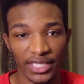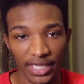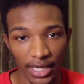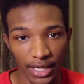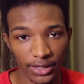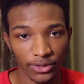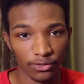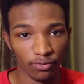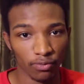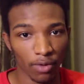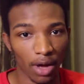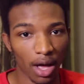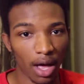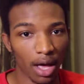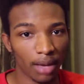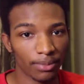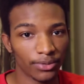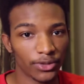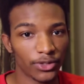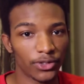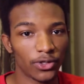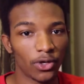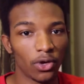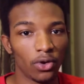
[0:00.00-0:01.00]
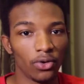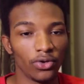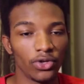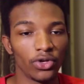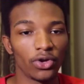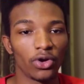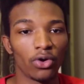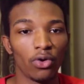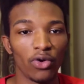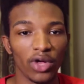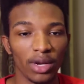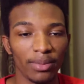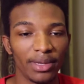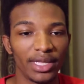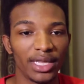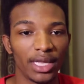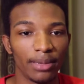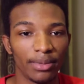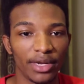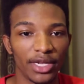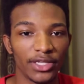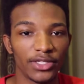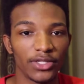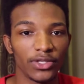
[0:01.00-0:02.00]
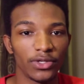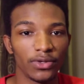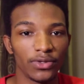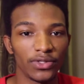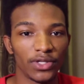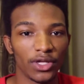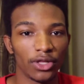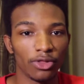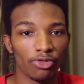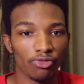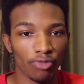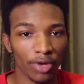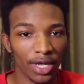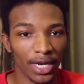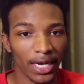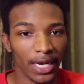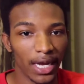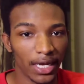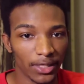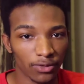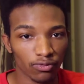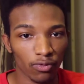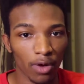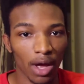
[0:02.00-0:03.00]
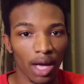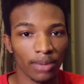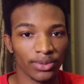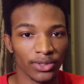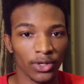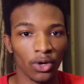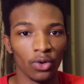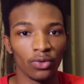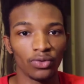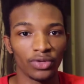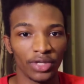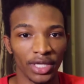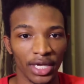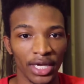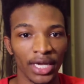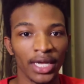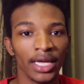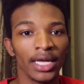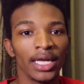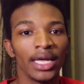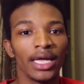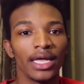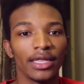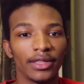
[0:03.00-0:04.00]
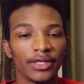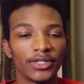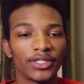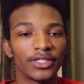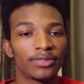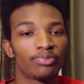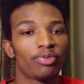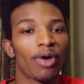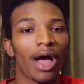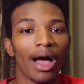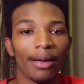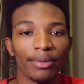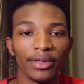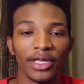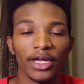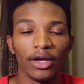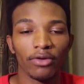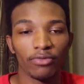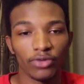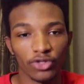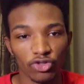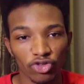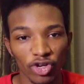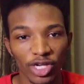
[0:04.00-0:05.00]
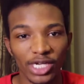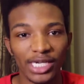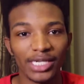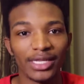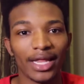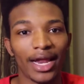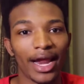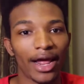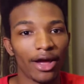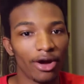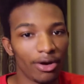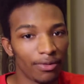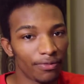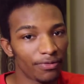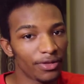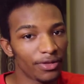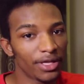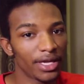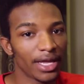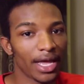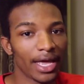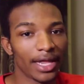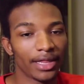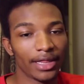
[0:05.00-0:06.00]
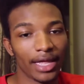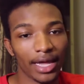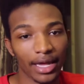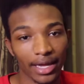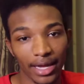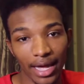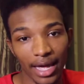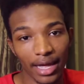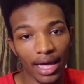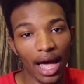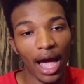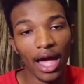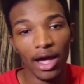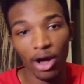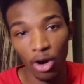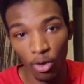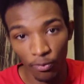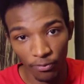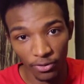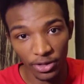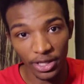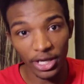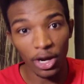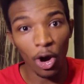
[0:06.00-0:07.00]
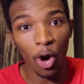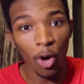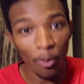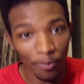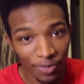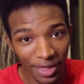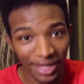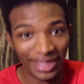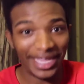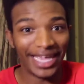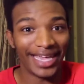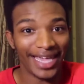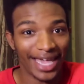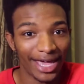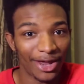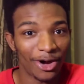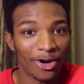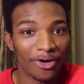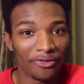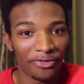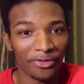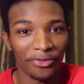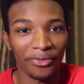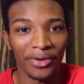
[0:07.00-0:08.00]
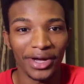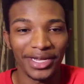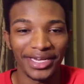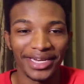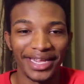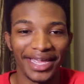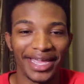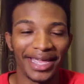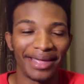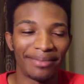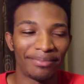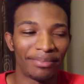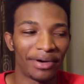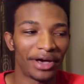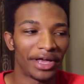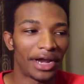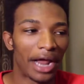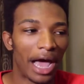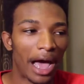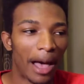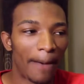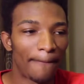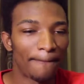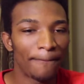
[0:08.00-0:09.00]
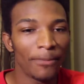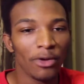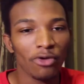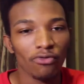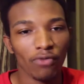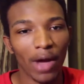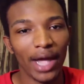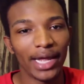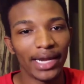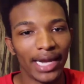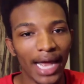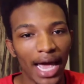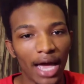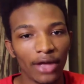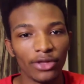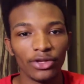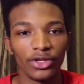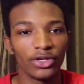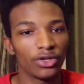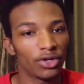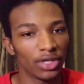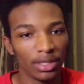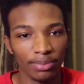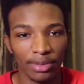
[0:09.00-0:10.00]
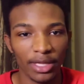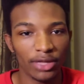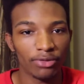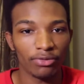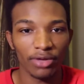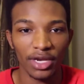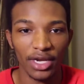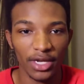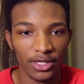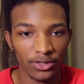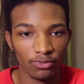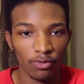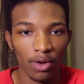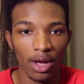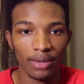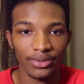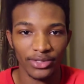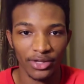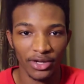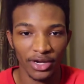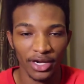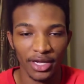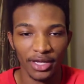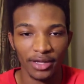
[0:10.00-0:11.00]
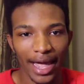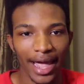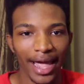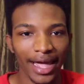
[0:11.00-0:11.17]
DS ROMs, so you're going to be limited to using 3DS ROMs only. This is probably a restriction that I hopefully get, they get, I hopefully hope that they get over one day, but um, right now you can only play 3DS ROMs on it.